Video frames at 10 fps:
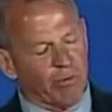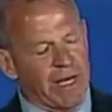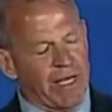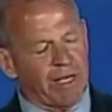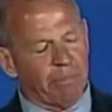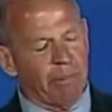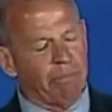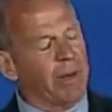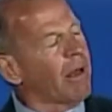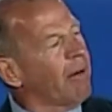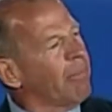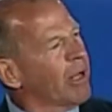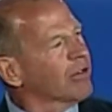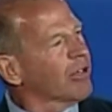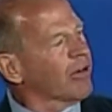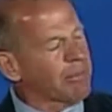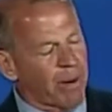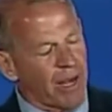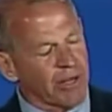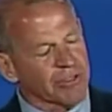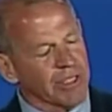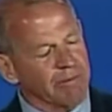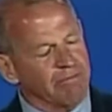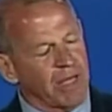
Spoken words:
we need a military policy.